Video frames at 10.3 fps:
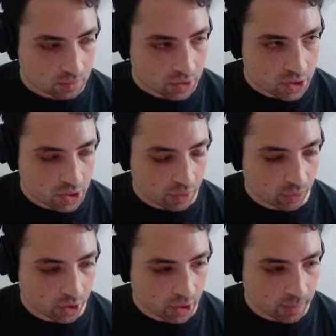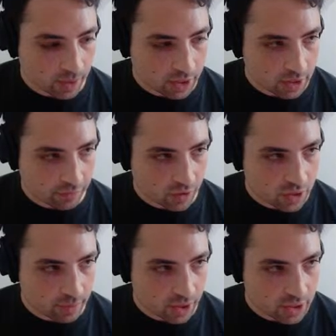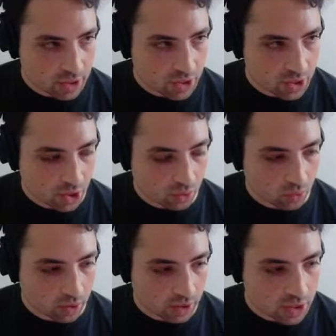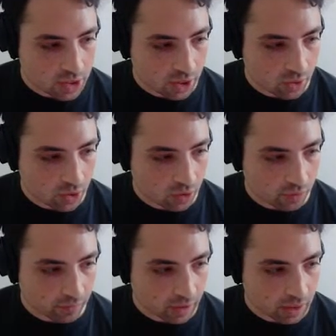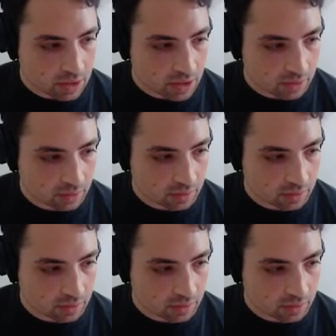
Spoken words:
There's not really a big difference, but it's a subtle like stereo effect.